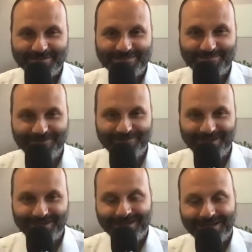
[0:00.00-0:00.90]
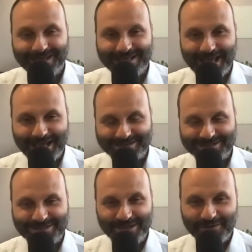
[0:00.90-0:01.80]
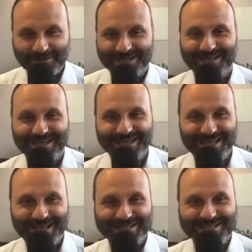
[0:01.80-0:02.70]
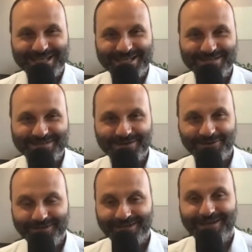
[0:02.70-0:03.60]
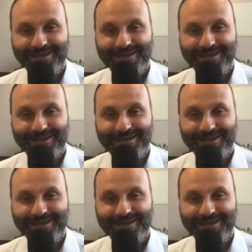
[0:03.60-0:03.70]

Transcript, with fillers: and it's a bit of a in-house joke that continues on.